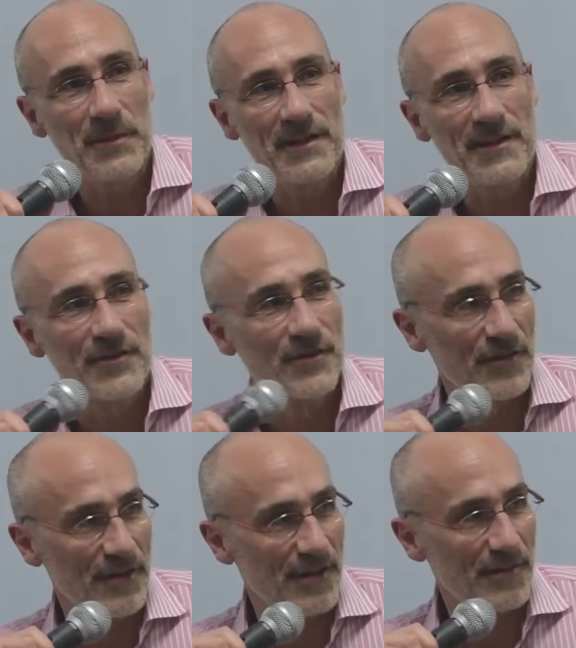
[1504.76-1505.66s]
of years
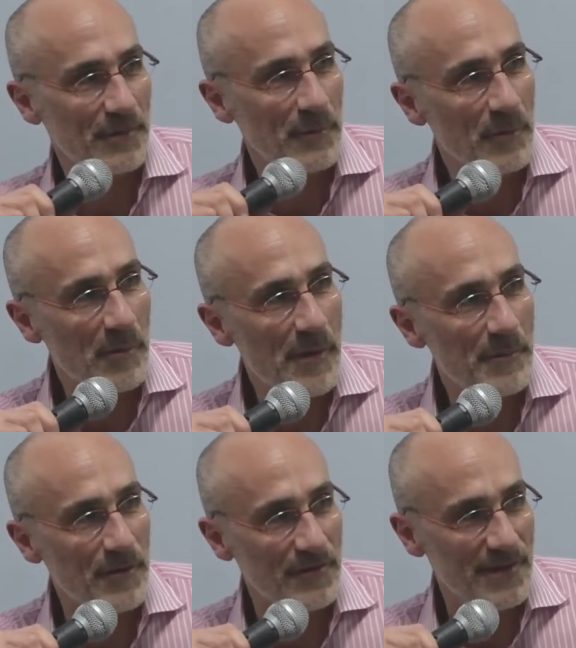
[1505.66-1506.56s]
ago, and we
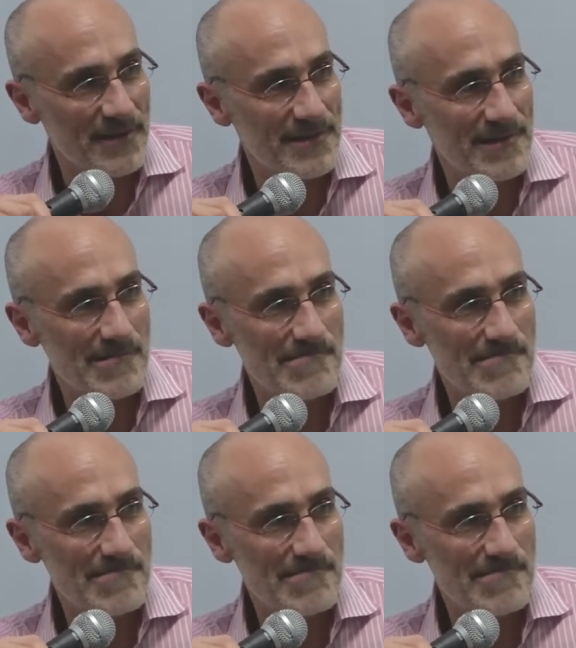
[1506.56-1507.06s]
remembered this.